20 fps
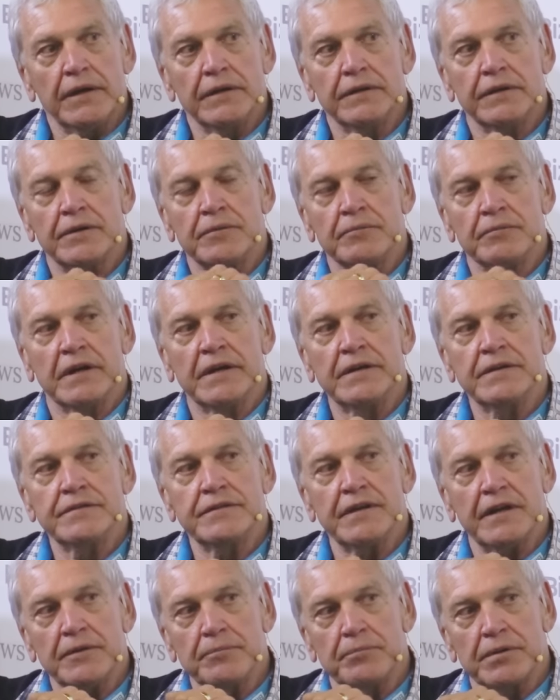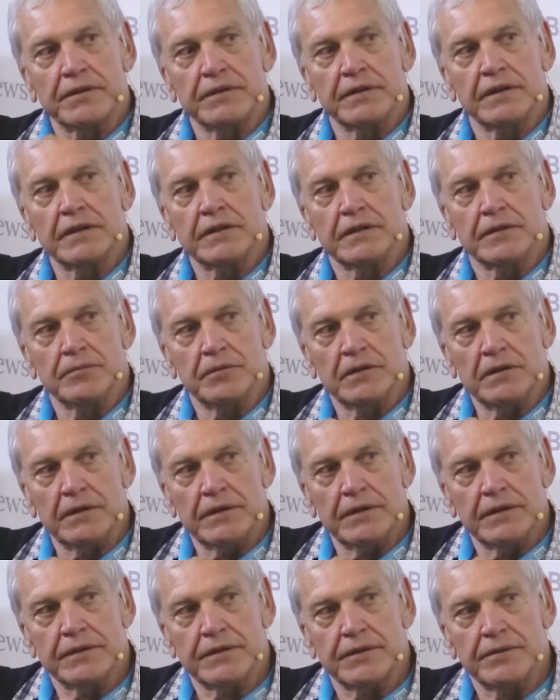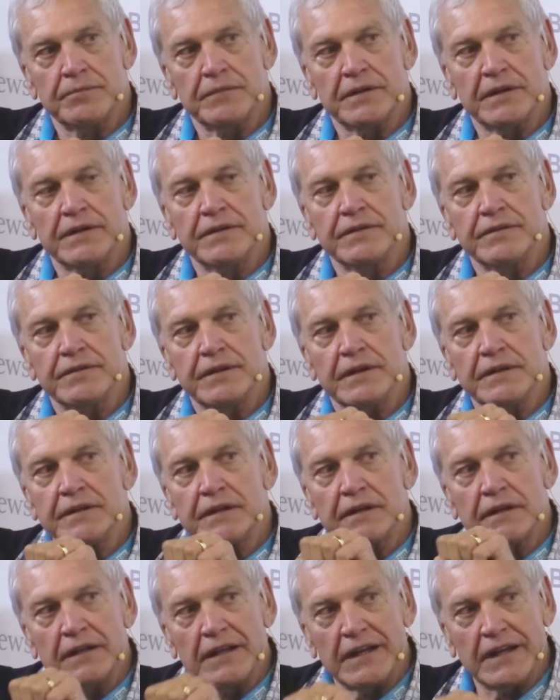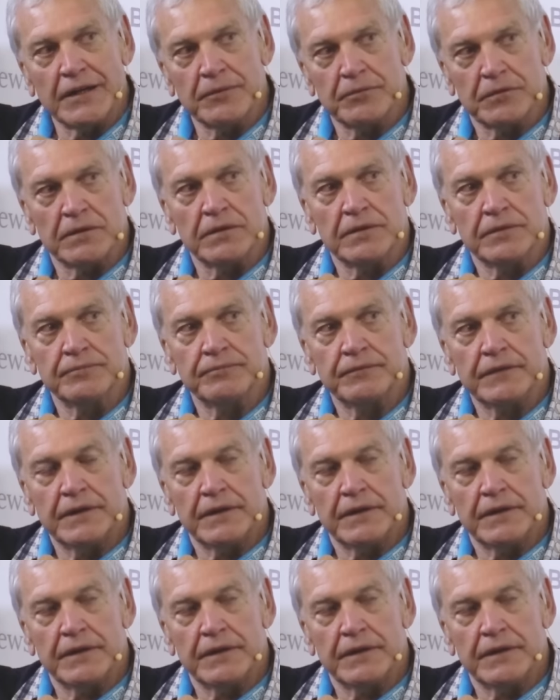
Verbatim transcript: It remains unpredictable, it remains unreliable.